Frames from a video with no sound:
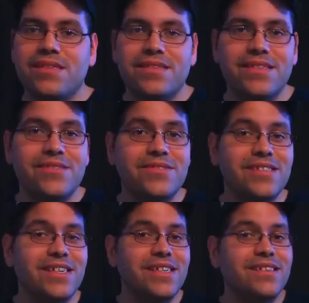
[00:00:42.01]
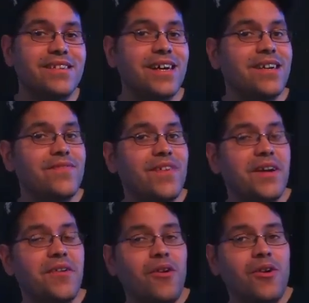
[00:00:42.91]
Neither is any other kind of
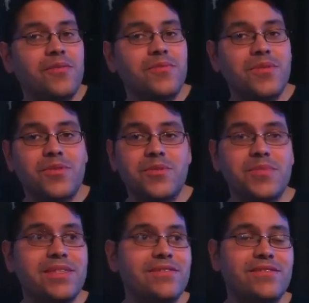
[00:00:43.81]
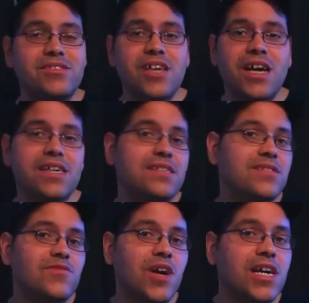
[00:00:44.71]
firearm, whether it be
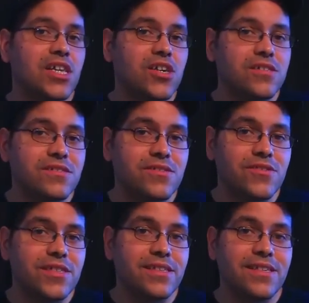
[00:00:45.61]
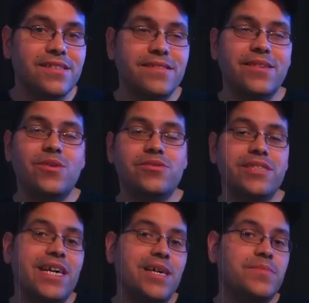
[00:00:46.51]
shotguns, rocket launchers, or anything. They all
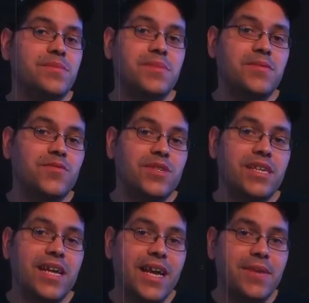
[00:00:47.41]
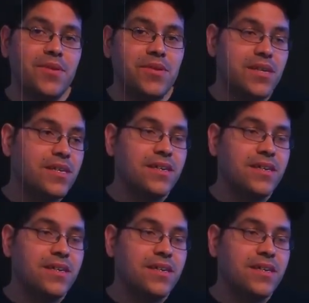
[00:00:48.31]
jam, sometimes you run out of ammo.